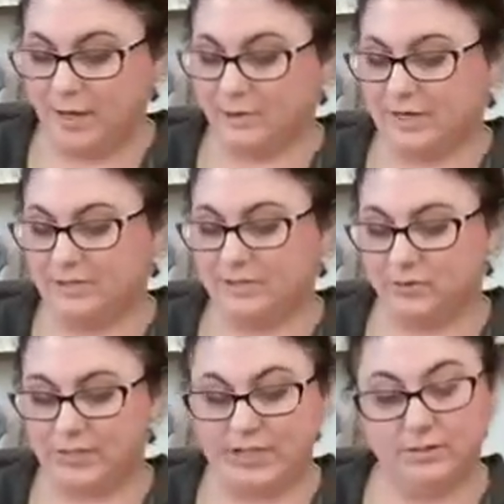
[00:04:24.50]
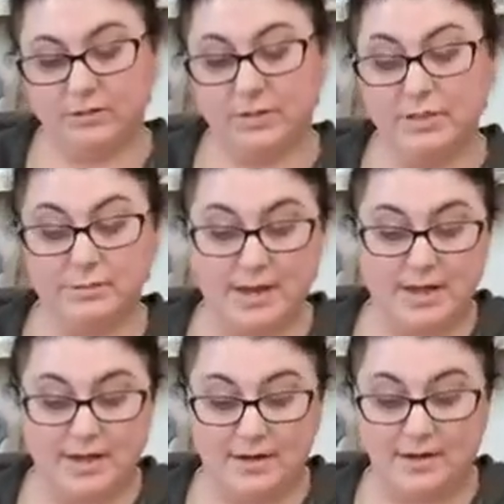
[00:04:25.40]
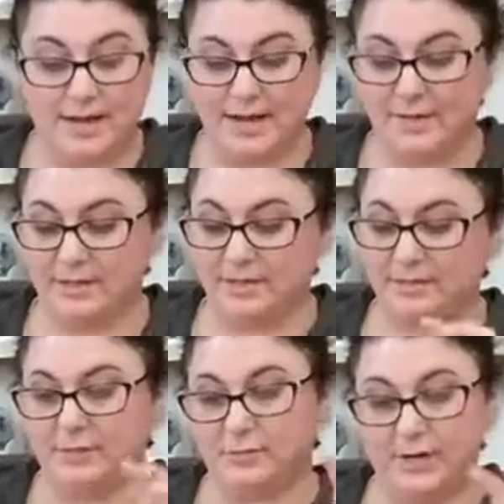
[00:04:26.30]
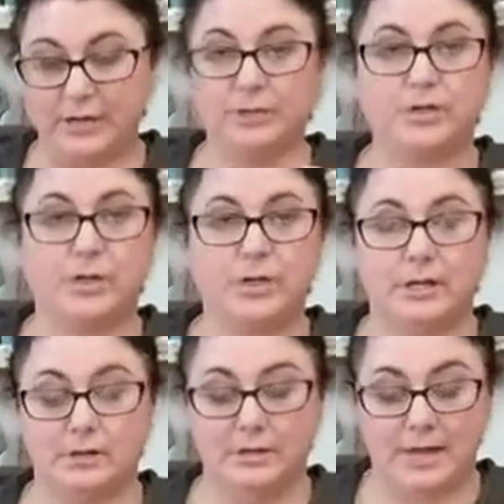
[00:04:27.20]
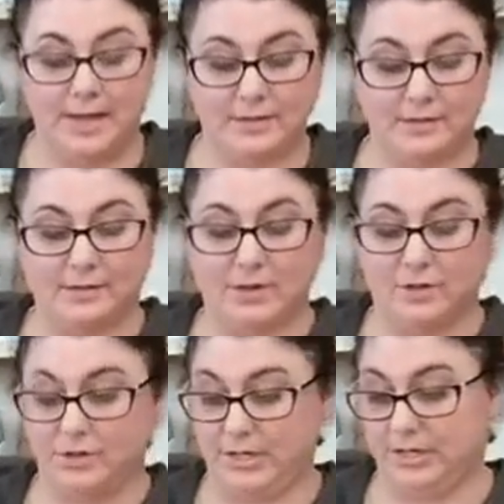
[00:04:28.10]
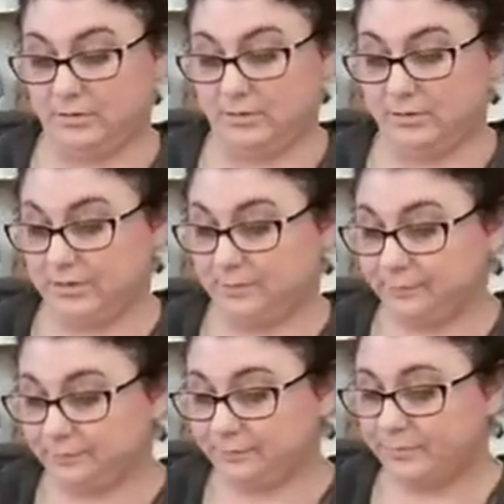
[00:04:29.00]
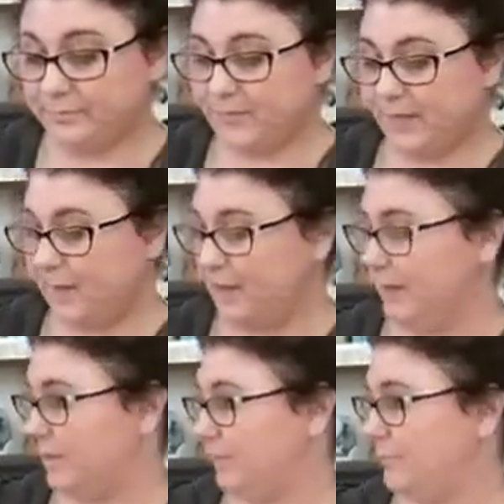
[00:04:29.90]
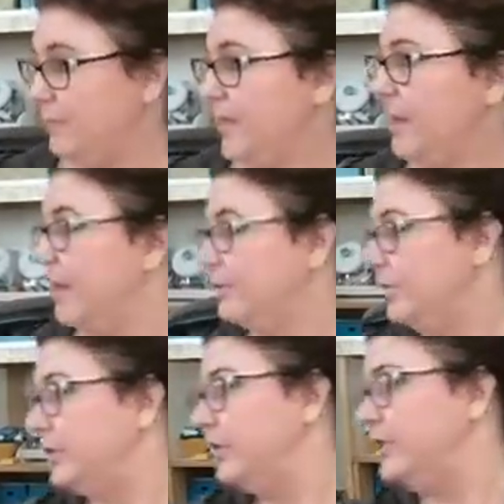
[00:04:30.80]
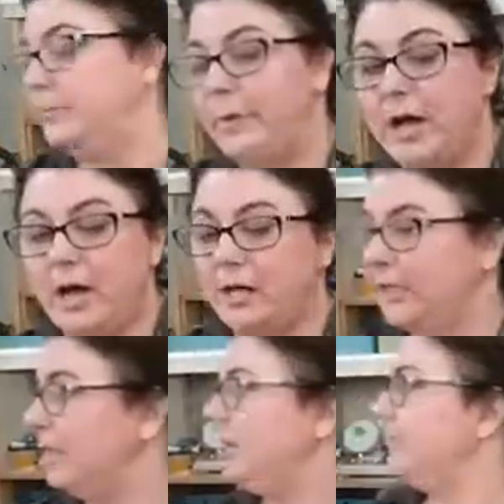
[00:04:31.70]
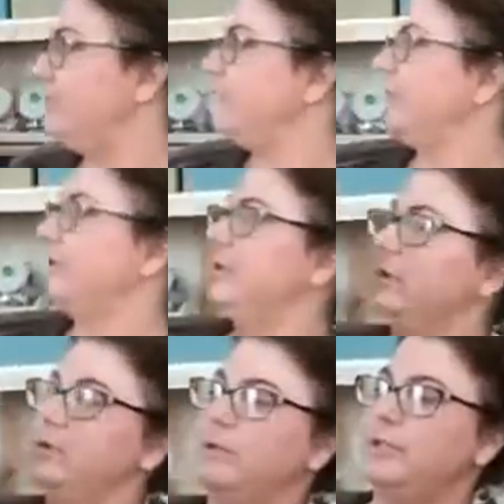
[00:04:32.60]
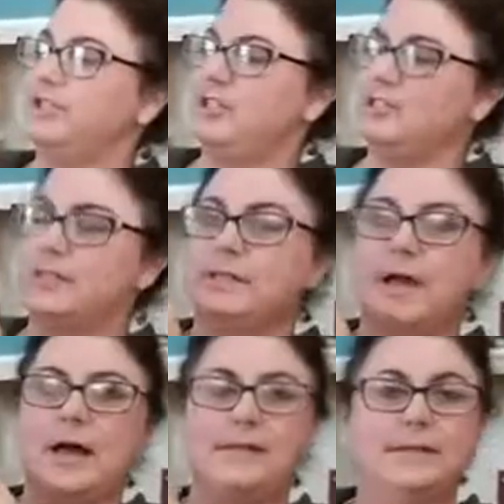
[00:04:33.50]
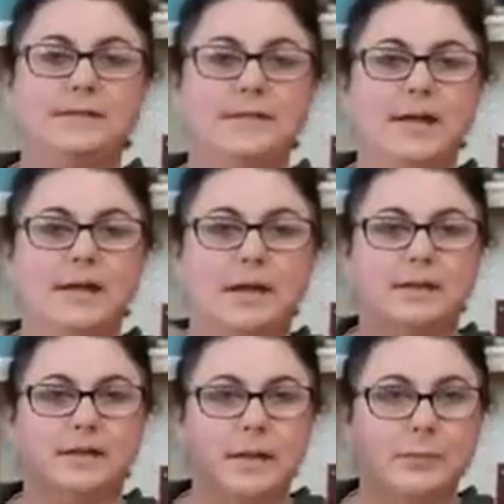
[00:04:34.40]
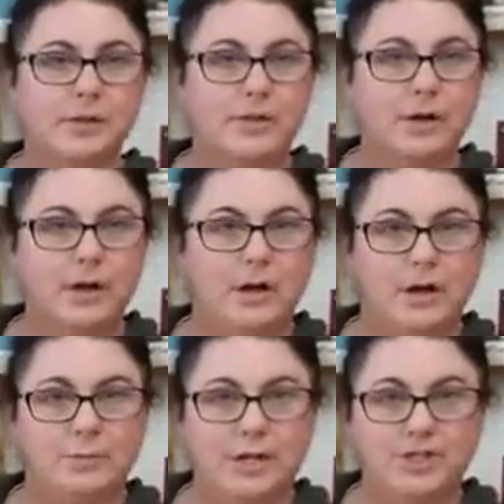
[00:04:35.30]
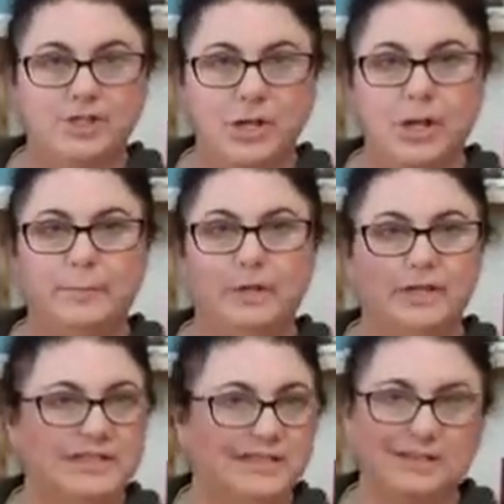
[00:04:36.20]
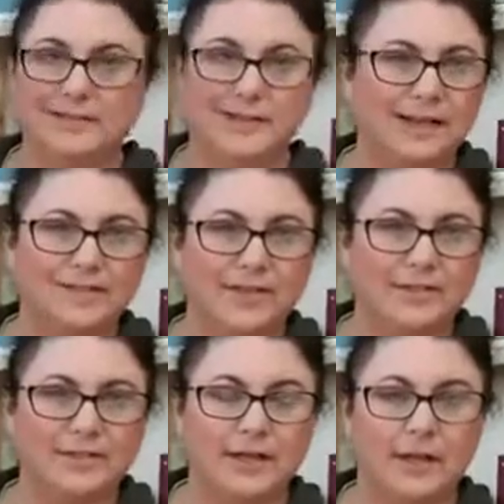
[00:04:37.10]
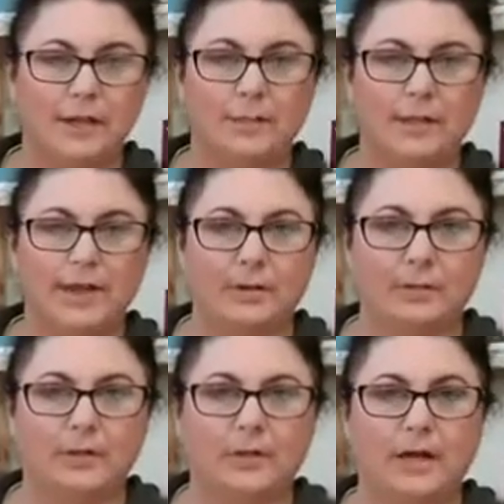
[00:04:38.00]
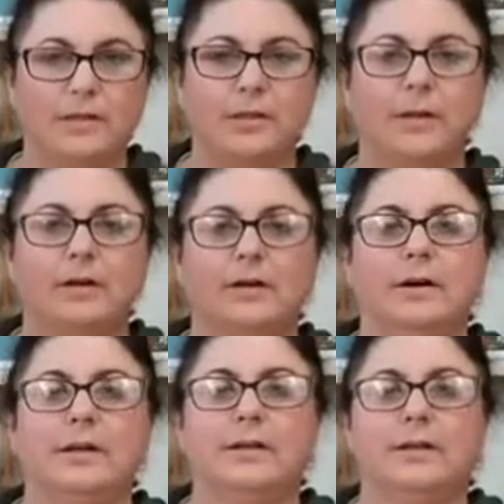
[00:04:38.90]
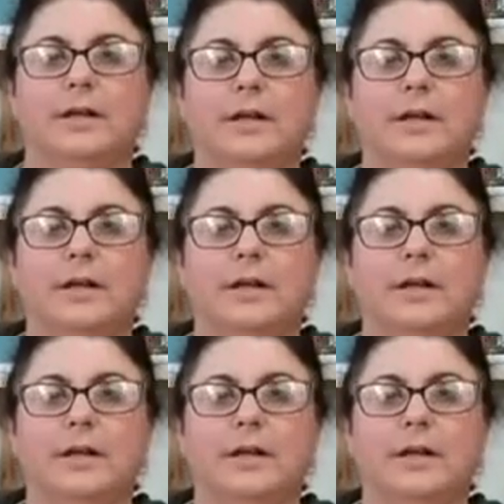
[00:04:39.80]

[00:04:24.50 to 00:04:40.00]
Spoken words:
Okay, so needle and thread, and then the regular sewing needle and the longer needles. You need polyfill, which this is not the exact kind that I put on my shop, but it's all the same. And that one I think on